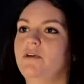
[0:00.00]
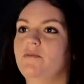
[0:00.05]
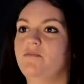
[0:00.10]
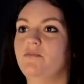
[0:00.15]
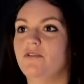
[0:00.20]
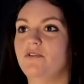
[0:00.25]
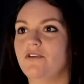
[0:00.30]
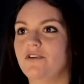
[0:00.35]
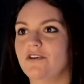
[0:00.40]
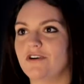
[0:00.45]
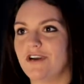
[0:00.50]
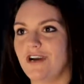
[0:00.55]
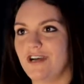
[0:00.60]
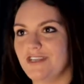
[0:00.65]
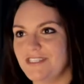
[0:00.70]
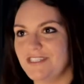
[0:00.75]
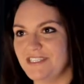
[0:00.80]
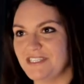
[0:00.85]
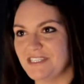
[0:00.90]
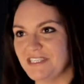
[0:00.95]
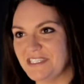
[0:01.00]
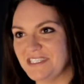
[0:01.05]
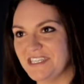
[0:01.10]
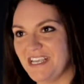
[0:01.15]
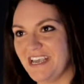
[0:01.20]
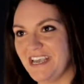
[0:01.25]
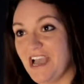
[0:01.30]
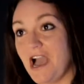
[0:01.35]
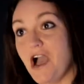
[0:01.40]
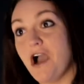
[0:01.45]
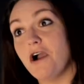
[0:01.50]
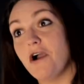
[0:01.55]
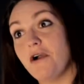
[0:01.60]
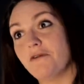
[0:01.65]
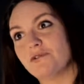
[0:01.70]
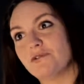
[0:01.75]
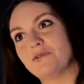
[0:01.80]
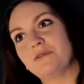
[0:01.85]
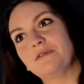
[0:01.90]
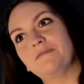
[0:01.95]
People constantly say, oh, I
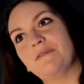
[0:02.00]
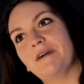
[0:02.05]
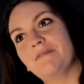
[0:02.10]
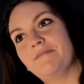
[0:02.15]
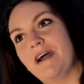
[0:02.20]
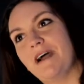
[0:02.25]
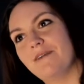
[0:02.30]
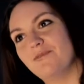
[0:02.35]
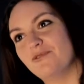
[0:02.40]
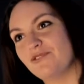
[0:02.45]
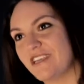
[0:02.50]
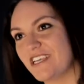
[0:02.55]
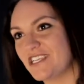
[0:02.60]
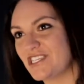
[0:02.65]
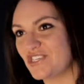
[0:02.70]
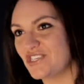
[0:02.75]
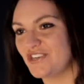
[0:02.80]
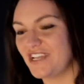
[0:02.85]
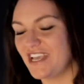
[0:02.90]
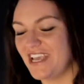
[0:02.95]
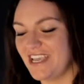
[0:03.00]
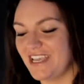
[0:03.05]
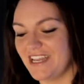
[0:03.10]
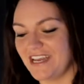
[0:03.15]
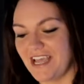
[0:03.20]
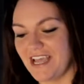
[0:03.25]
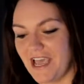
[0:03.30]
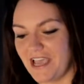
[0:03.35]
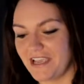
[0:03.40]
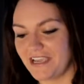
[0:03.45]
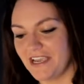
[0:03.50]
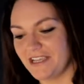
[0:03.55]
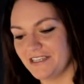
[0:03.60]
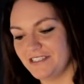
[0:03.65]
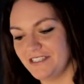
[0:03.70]
was reading my Bible yesterday and I got